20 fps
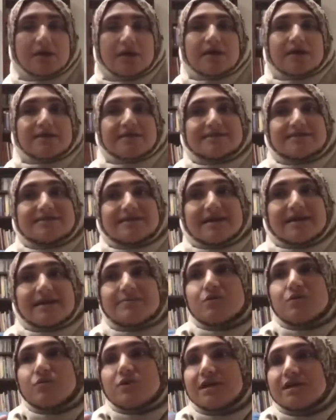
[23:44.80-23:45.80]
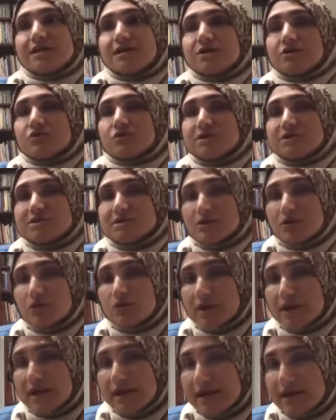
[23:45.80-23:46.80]
Does that mean we can increase our
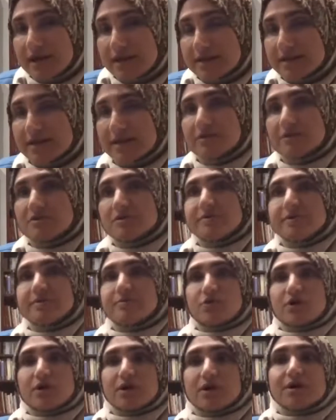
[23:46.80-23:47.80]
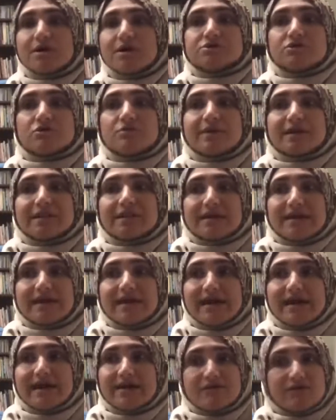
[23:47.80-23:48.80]
Quran a little bit more? So, but
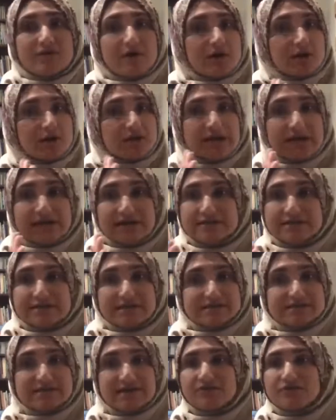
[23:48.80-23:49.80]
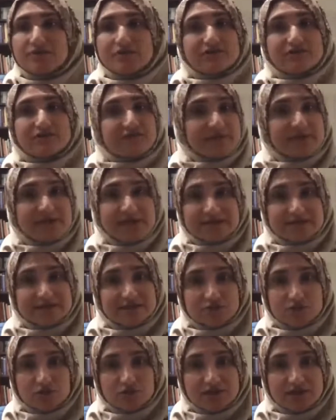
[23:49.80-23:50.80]
have all the ideas, every family has its
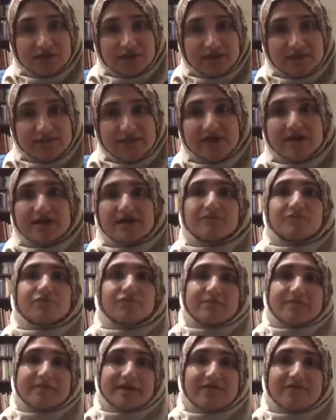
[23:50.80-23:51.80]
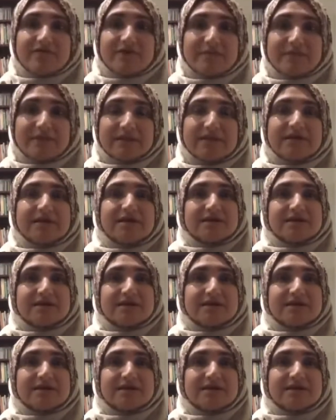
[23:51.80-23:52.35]
own dynamic, come from that family.